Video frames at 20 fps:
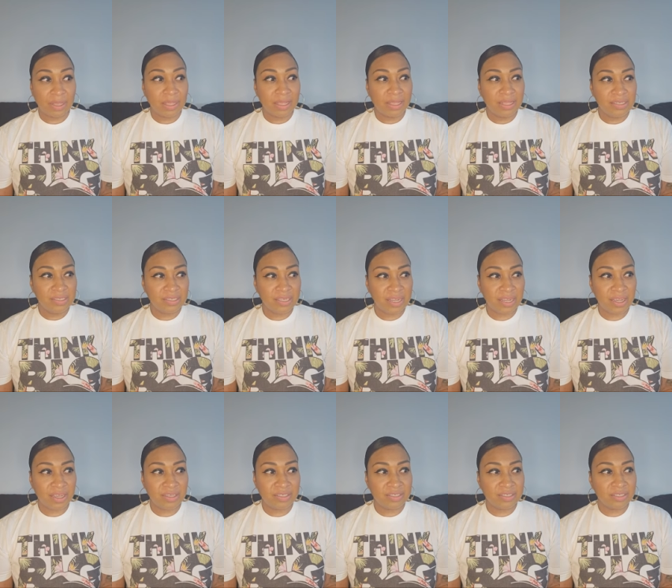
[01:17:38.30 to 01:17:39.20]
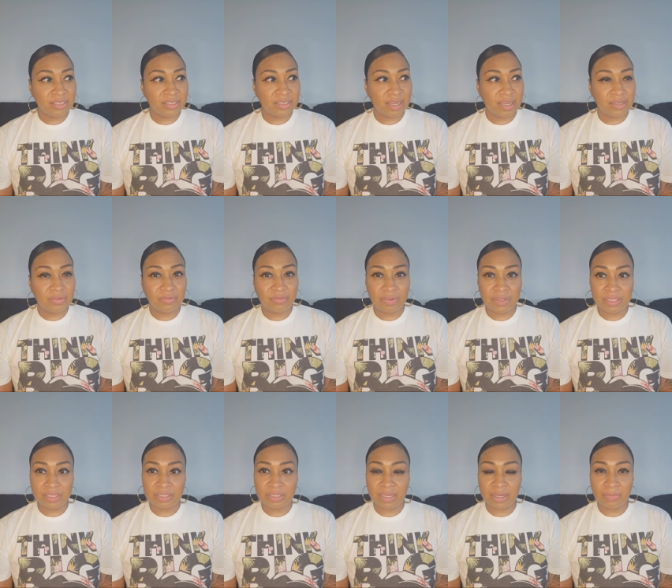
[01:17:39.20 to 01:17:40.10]
It's saying it's kind of
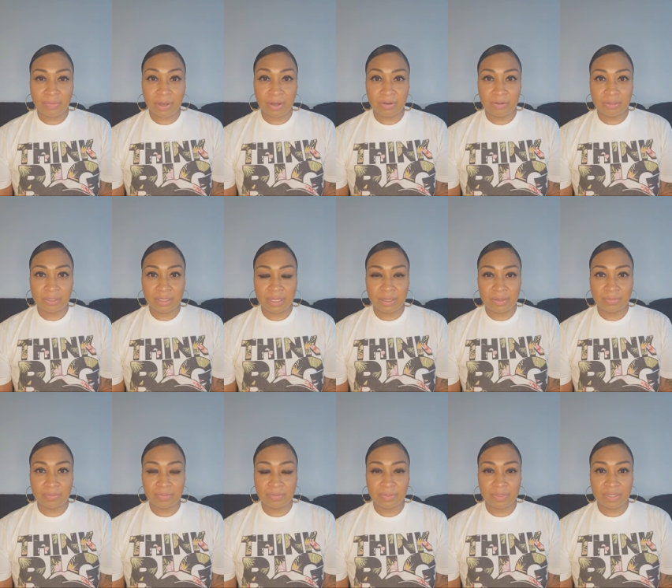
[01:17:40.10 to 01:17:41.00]
funny saying my own name.